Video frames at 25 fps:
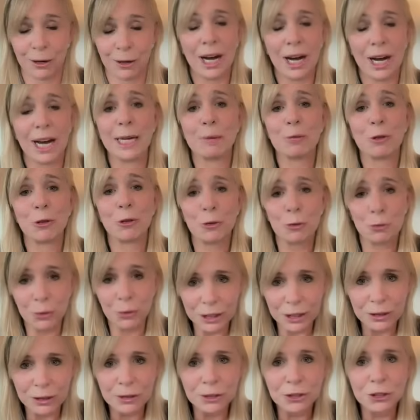I am
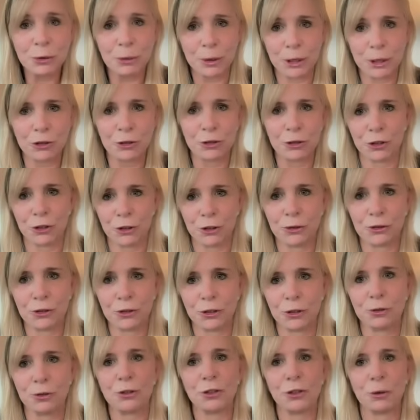thrilled to introduce
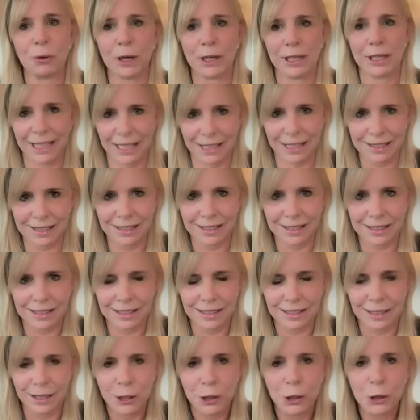you to our guests.